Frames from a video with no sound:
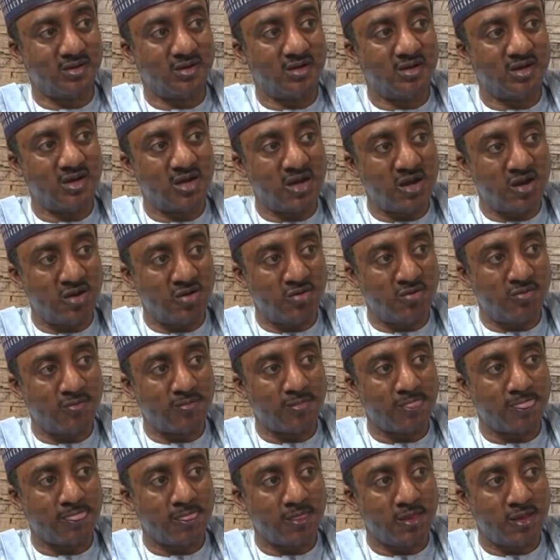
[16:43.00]
Now,
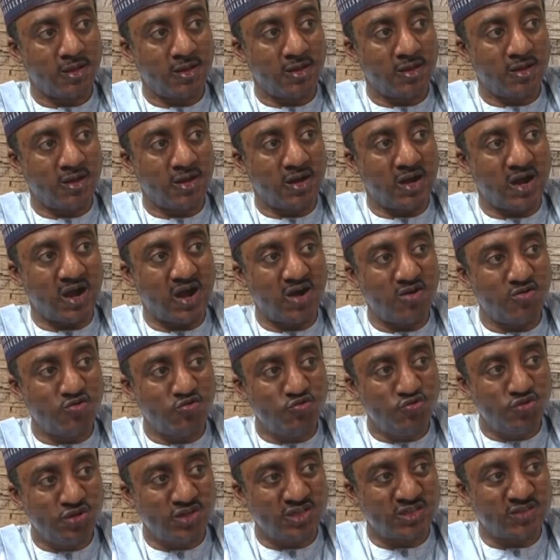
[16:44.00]
how
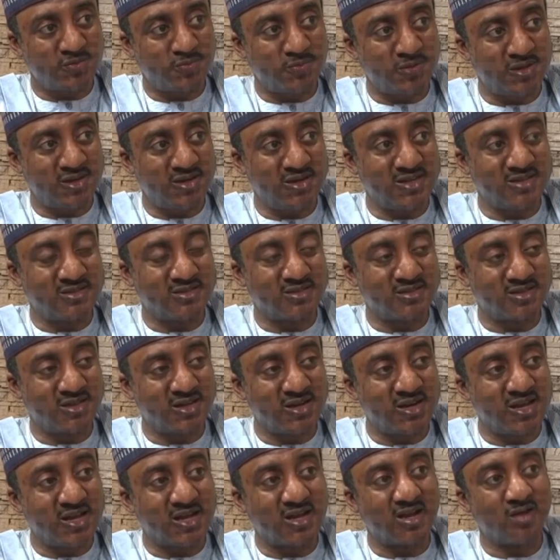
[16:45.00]
do we explain a state
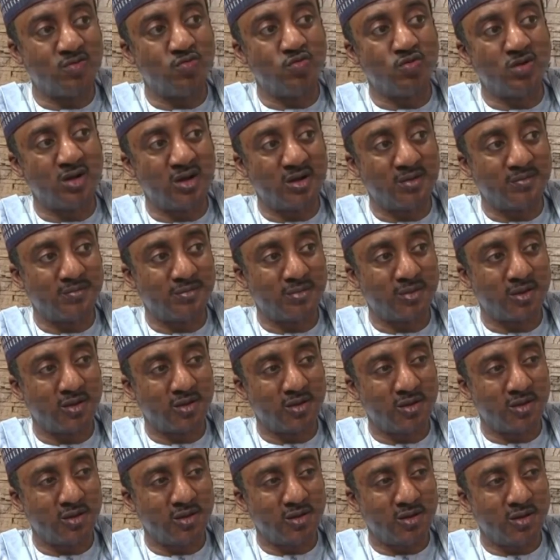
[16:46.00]
like Kaduna,
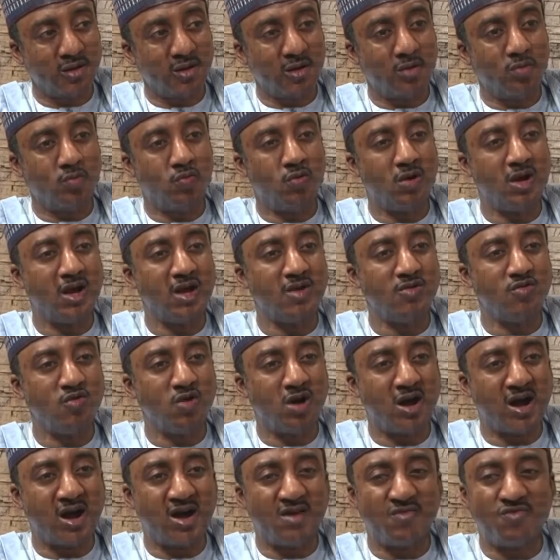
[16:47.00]
where
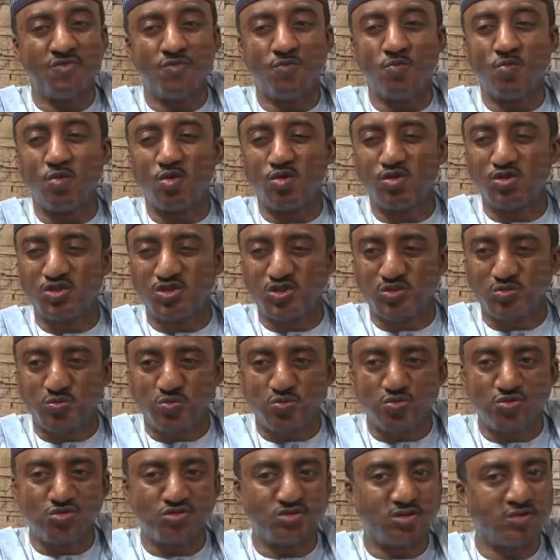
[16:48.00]
you have
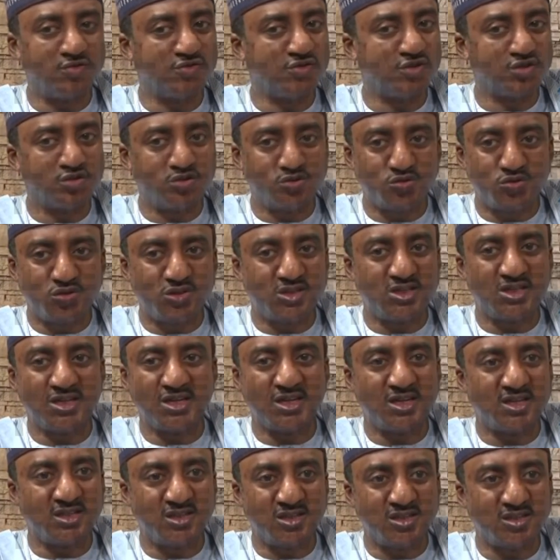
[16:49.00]
multiples of security
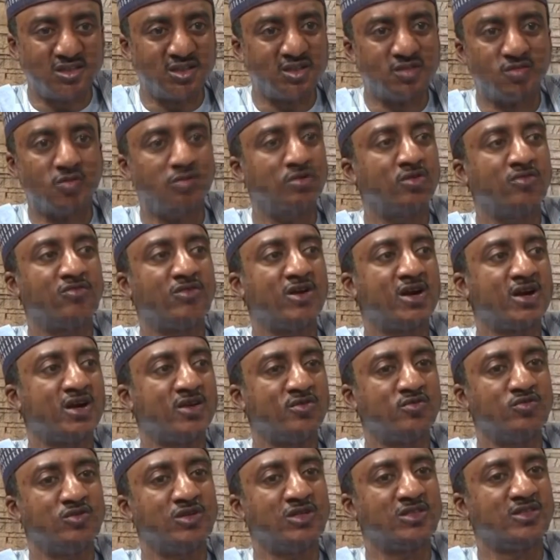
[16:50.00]
agencies all over
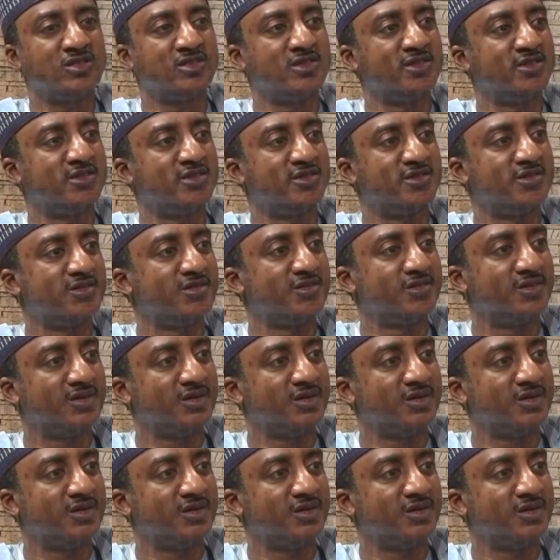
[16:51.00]
Kaduna states?